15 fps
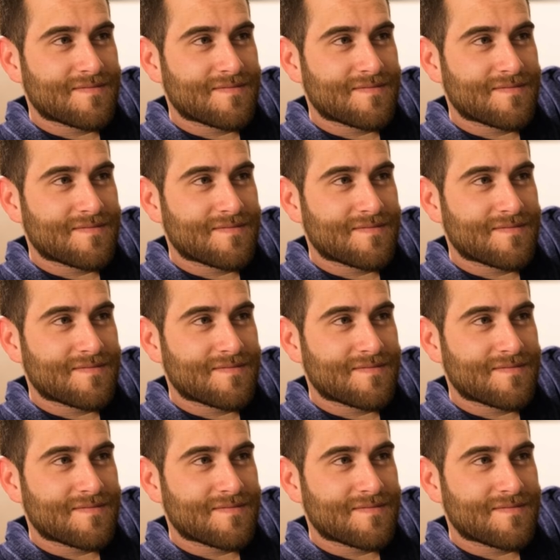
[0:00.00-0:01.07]

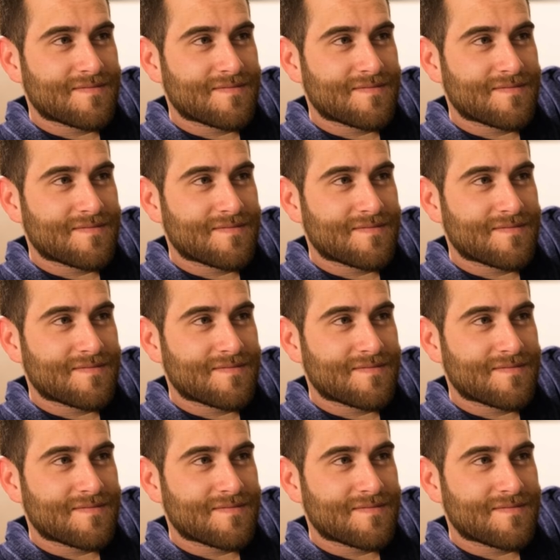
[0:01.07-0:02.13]

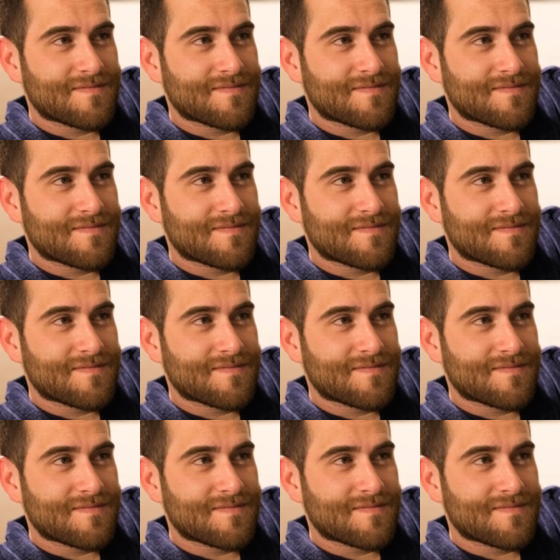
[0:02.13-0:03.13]
(no lip movement)